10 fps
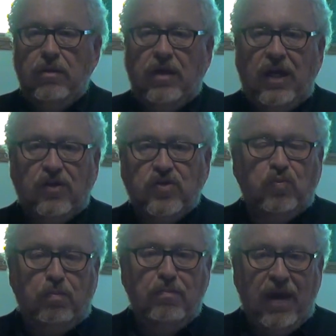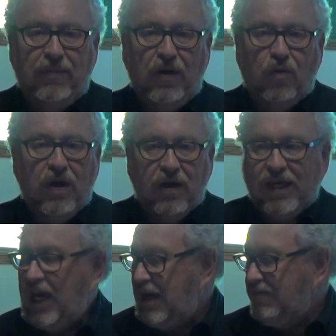Here's maybe where it
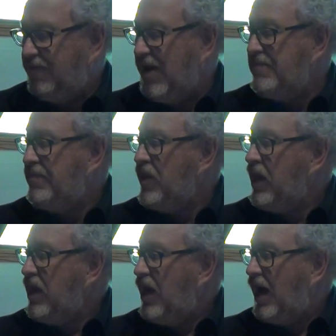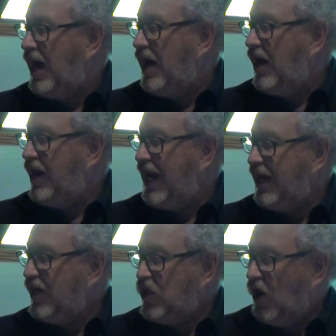came from.
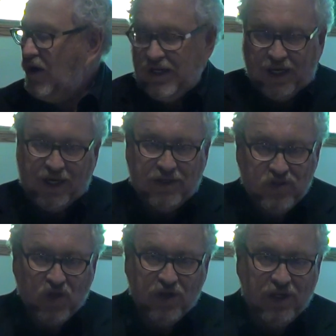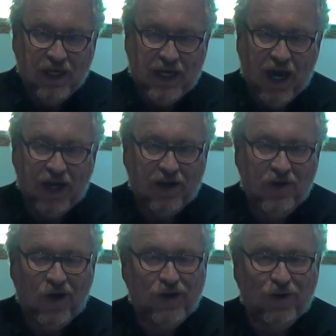And a donkey, certainly not
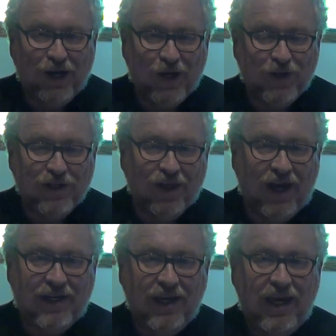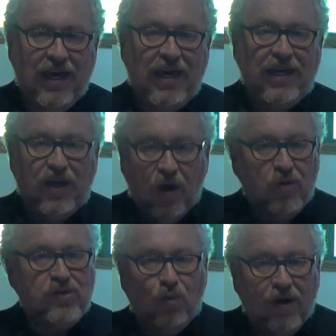a great intellect,
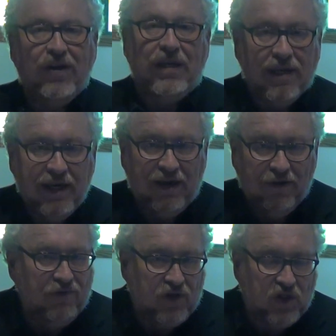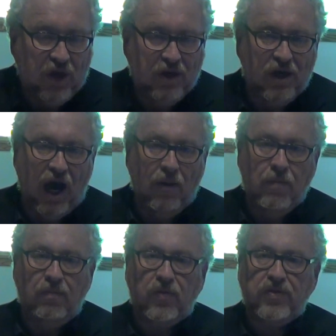knows where it lives.
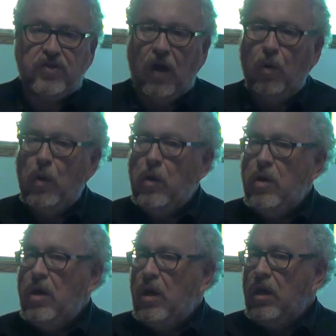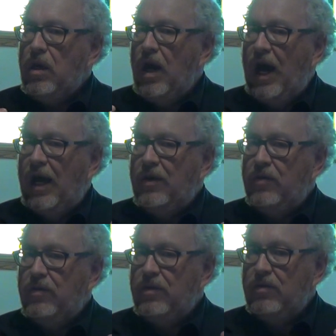The
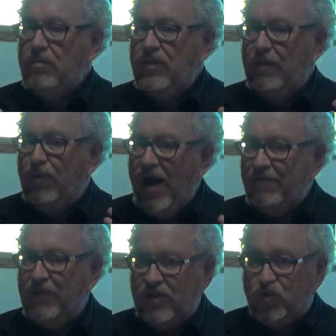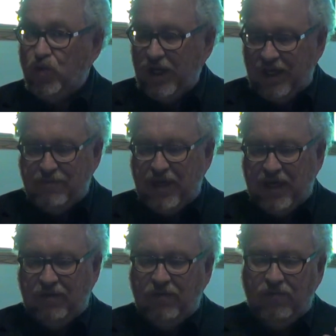prophet is really
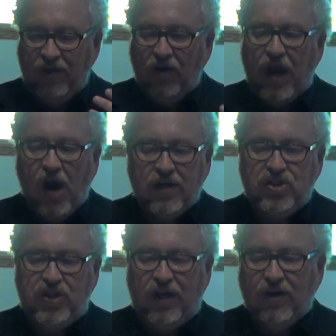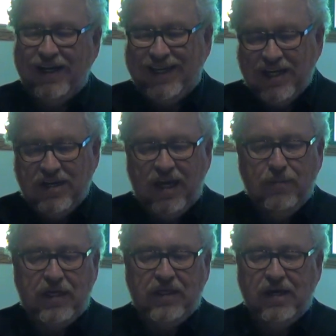being very harsh here in
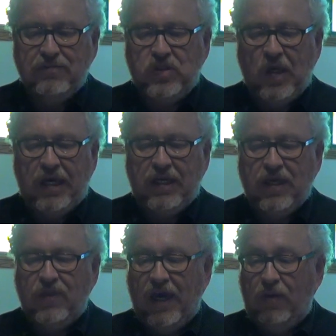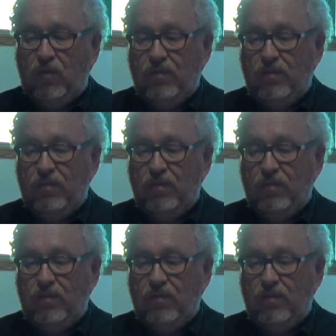condemning them, saying that they